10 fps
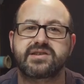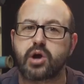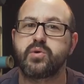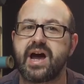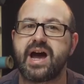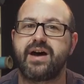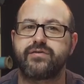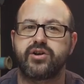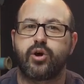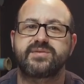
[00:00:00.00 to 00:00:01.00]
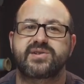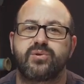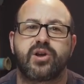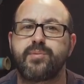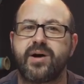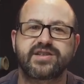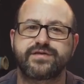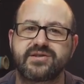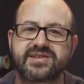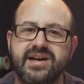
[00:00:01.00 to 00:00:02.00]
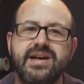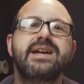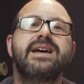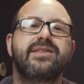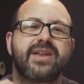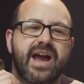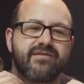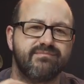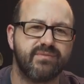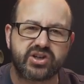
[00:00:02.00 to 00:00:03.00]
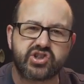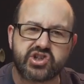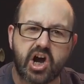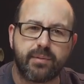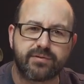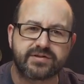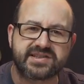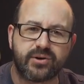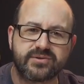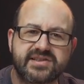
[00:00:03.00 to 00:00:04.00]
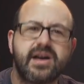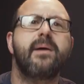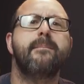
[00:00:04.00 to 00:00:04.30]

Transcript: that don't have an optical low pass filter. They have much sharper results,